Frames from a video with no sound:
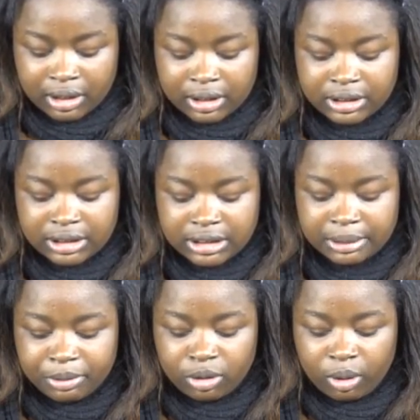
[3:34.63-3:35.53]
This is a
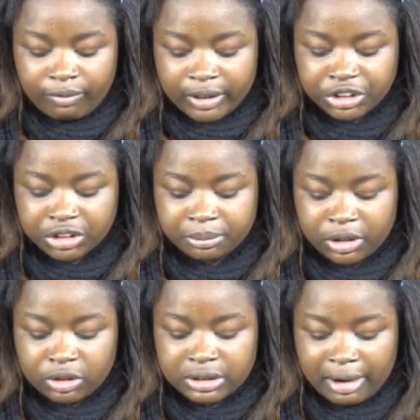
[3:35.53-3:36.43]
typical convention
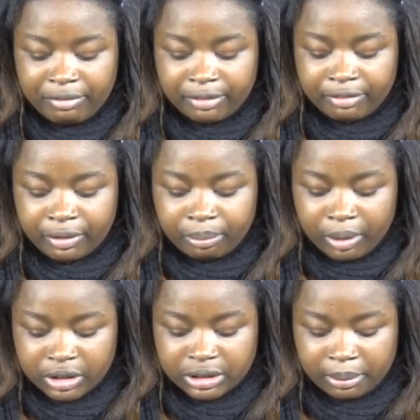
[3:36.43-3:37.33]
because every film
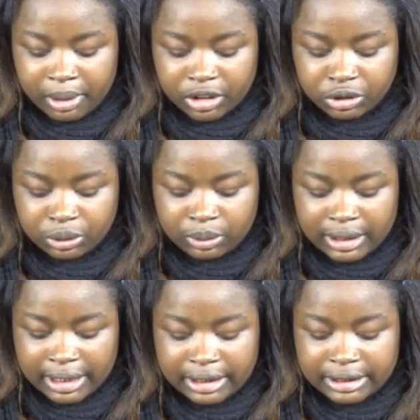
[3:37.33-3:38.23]
poster makes sure
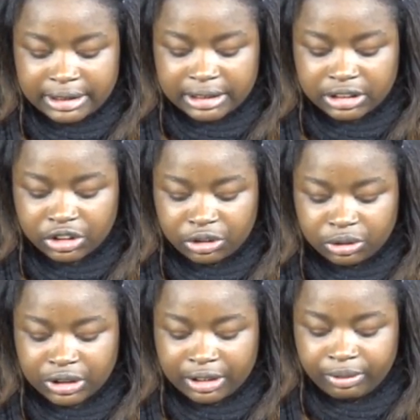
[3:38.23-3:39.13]
that their text is
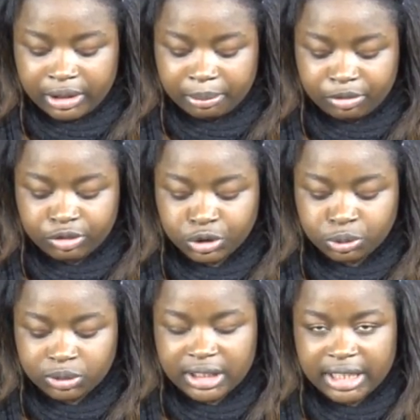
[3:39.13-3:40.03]
huge and readable for
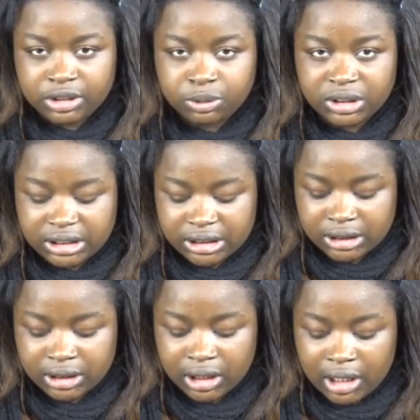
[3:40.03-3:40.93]
short-sighted audiences.